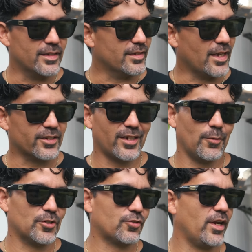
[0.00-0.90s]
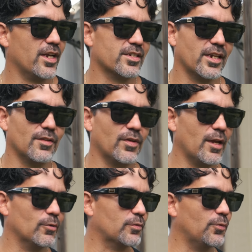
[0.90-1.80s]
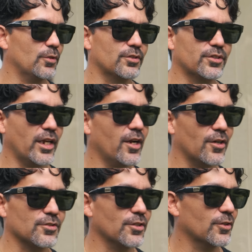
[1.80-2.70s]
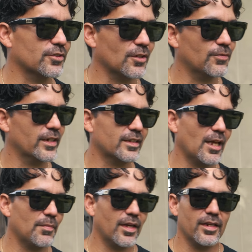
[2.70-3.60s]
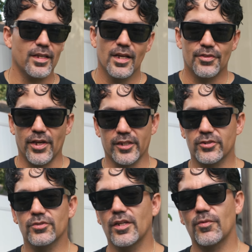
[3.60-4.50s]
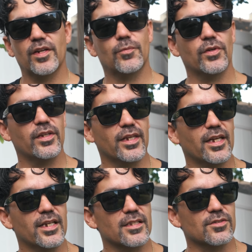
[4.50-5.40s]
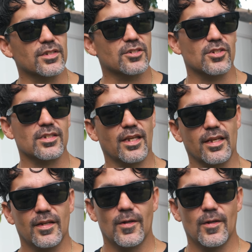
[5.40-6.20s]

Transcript: yesterday was trash day. The van was full of chairs, you know, stuff like that, man. The hustle never really ends. It's just like